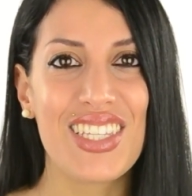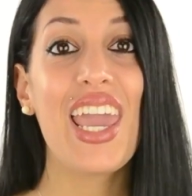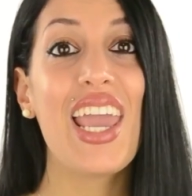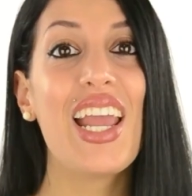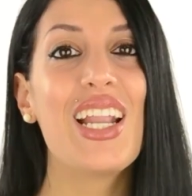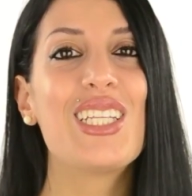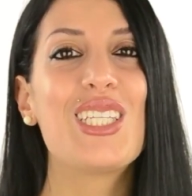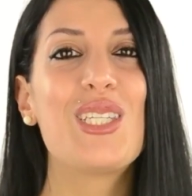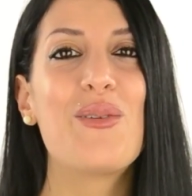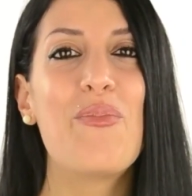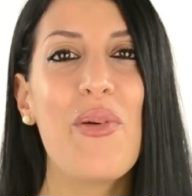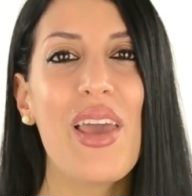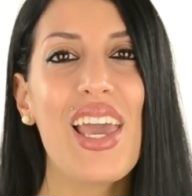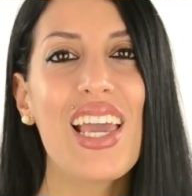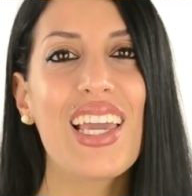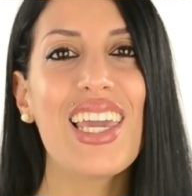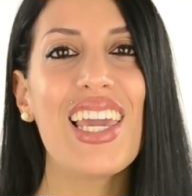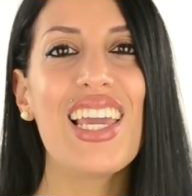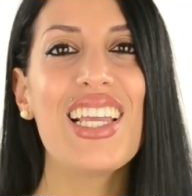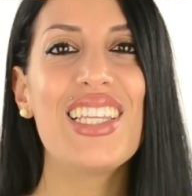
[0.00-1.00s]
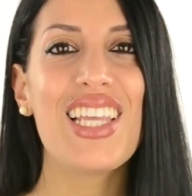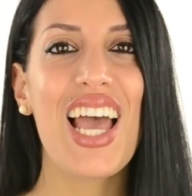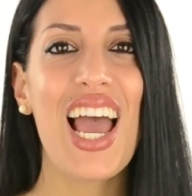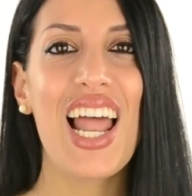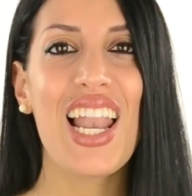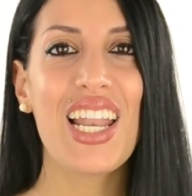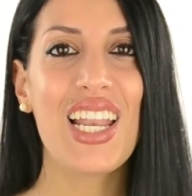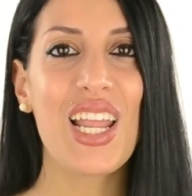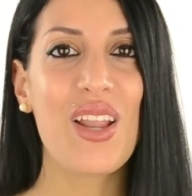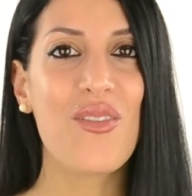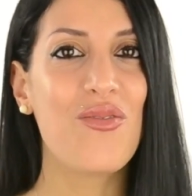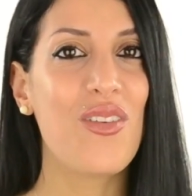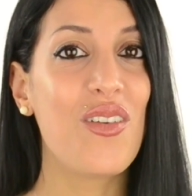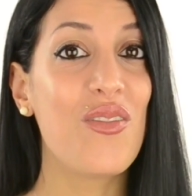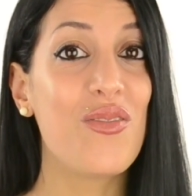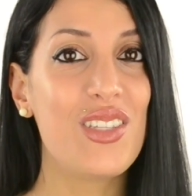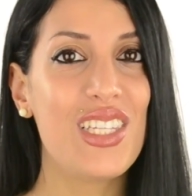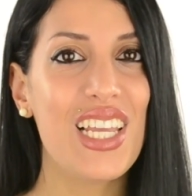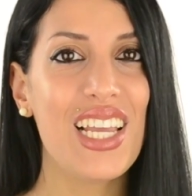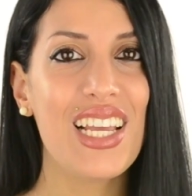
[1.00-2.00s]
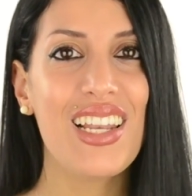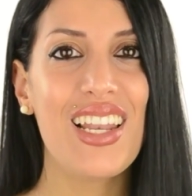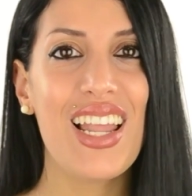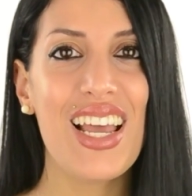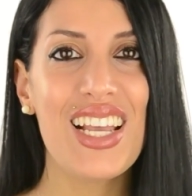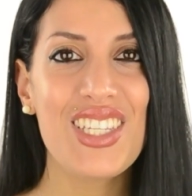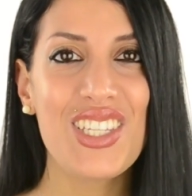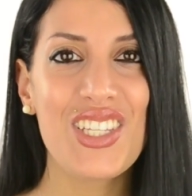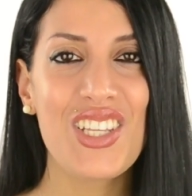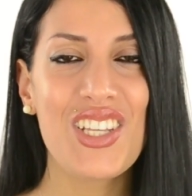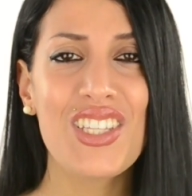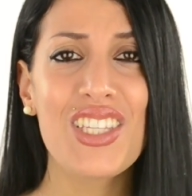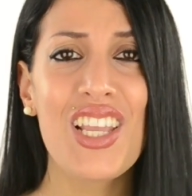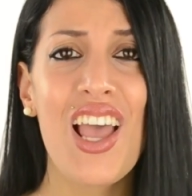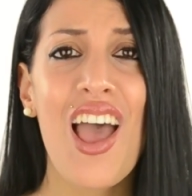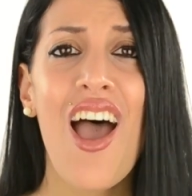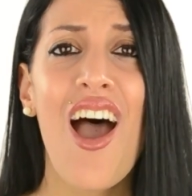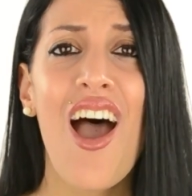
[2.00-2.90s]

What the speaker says: In Speak Italian in 15 Lessons,